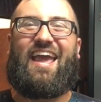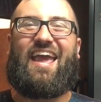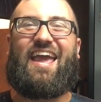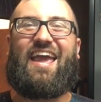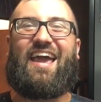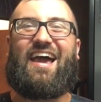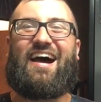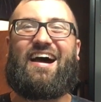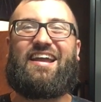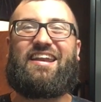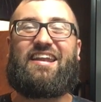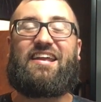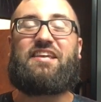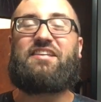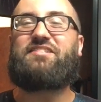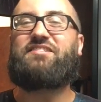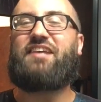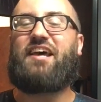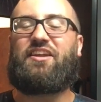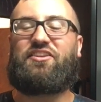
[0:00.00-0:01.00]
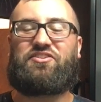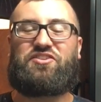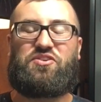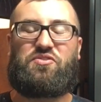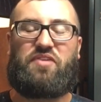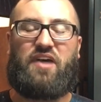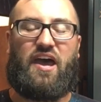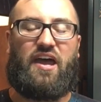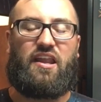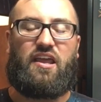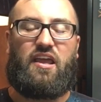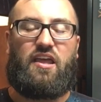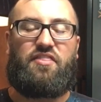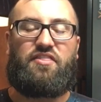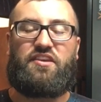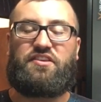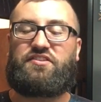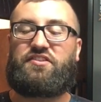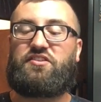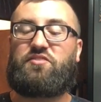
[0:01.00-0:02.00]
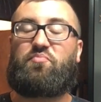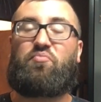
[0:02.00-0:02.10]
And he said too that this is